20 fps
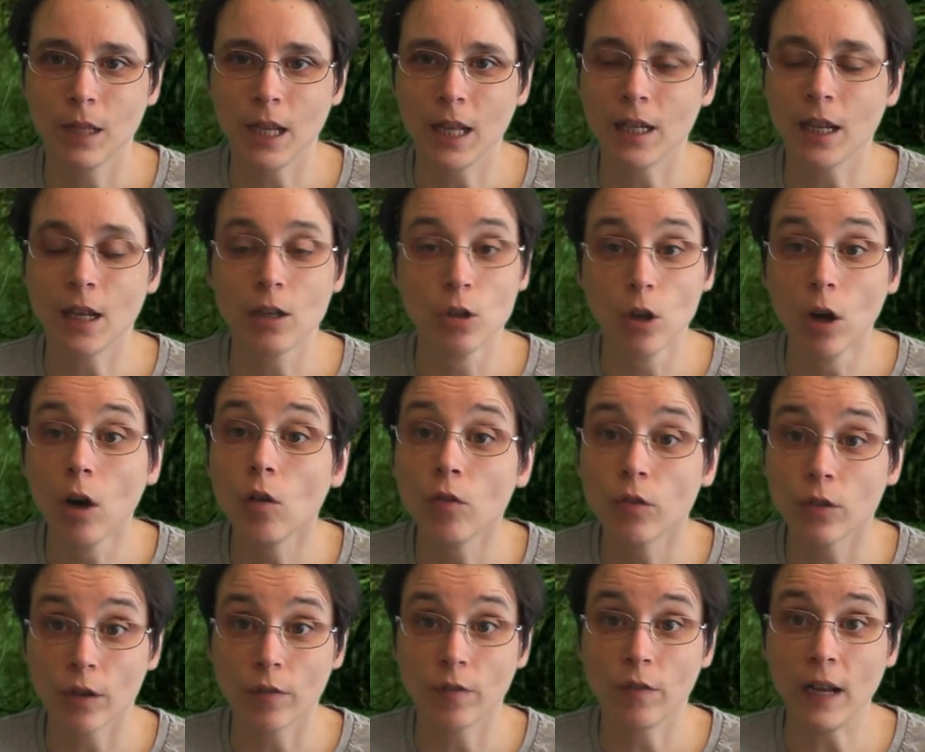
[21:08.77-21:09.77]
And I know
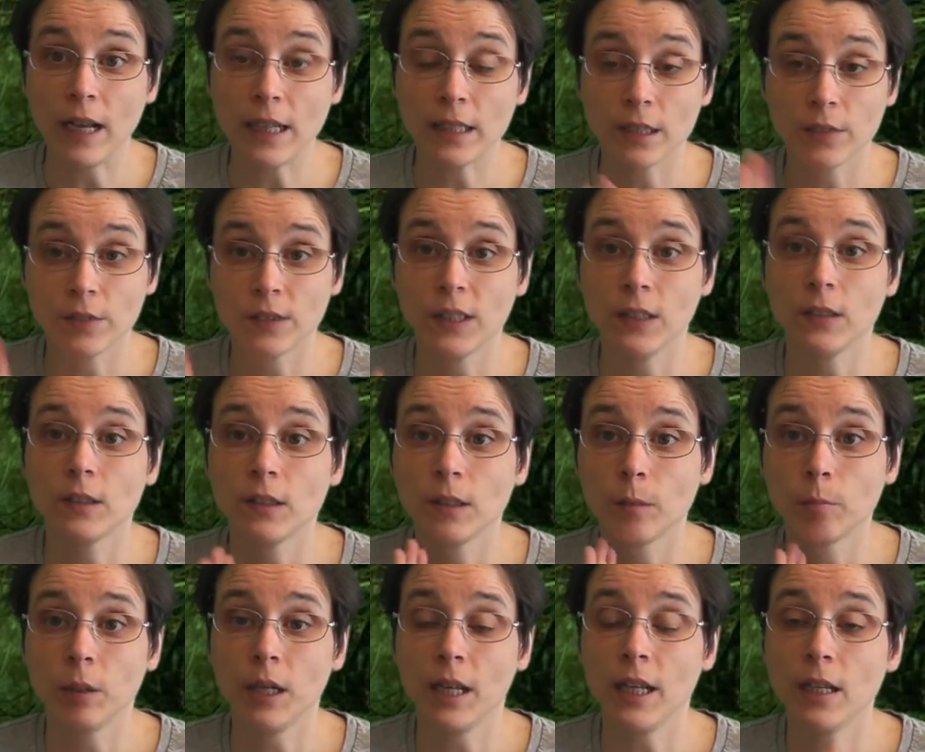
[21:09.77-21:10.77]
for a fact, if this is
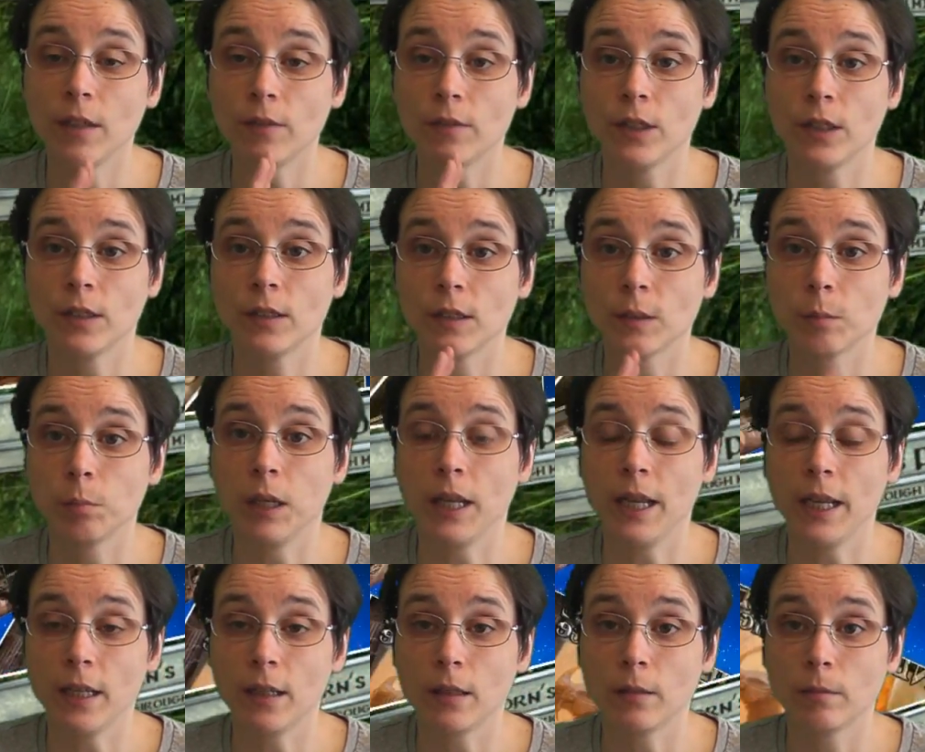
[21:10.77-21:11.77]
a player versus
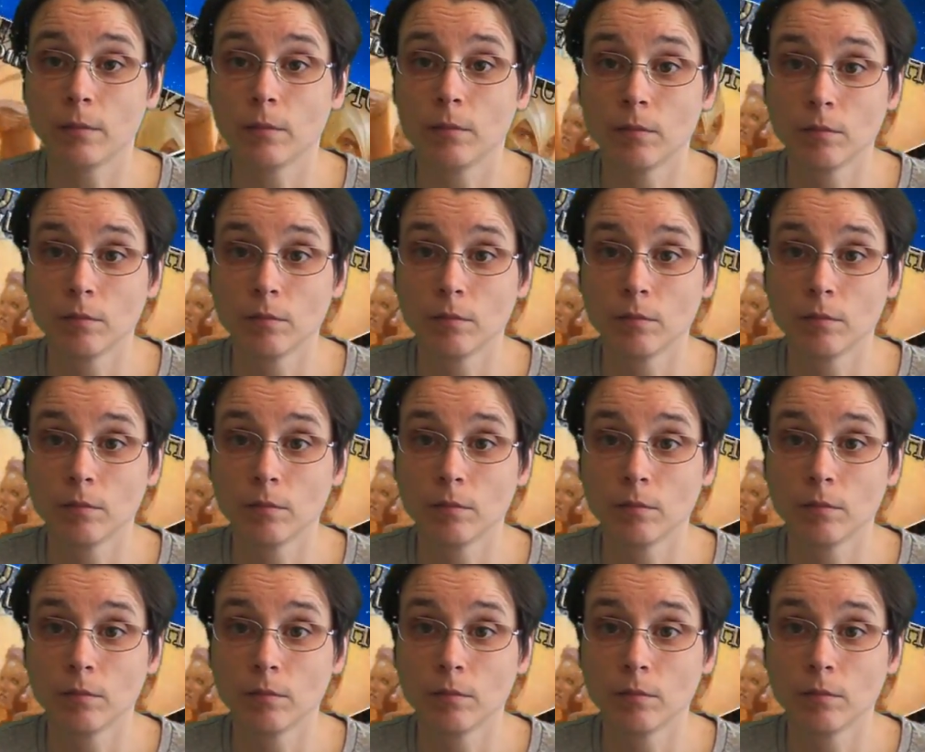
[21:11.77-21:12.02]
player